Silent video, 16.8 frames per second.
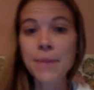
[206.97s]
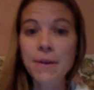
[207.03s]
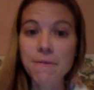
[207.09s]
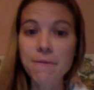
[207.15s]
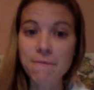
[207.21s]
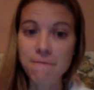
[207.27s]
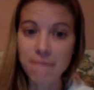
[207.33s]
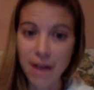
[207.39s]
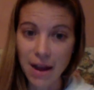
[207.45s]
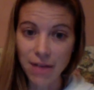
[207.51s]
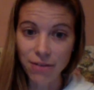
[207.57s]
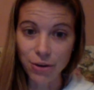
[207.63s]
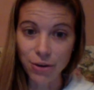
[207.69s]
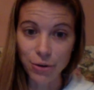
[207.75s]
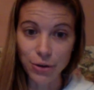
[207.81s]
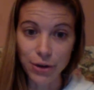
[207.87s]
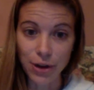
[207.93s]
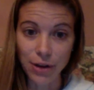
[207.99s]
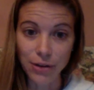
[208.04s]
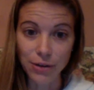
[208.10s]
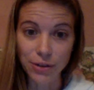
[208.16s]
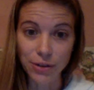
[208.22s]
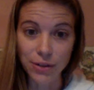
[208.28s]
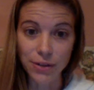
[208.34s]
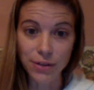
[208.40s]

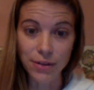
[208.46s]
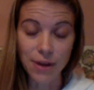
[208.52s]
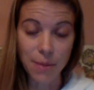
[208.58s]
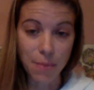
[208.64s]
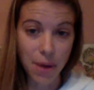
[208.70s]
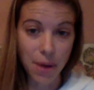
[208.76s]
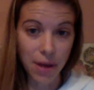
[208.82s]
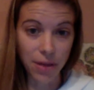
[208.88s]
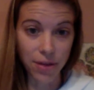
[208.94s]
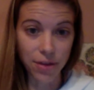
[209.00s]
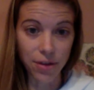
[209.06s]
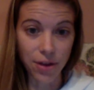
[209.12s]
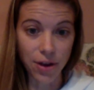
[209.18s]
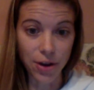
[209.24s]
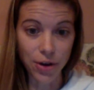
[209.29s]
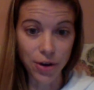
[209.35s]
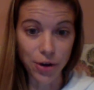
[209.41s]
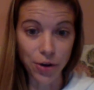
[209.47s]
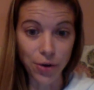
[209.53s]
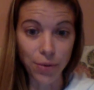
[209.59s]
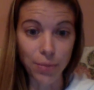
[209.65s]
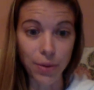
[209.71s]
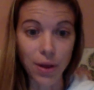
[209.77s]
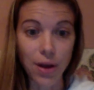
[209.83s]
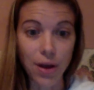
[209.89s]
$500 a month on your
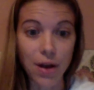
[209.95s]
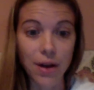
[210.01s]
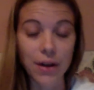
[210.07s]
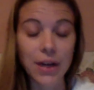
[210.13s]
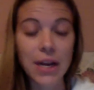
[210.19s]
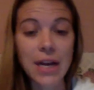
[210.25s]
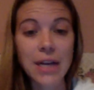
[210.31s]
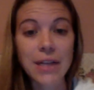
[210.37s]
blog,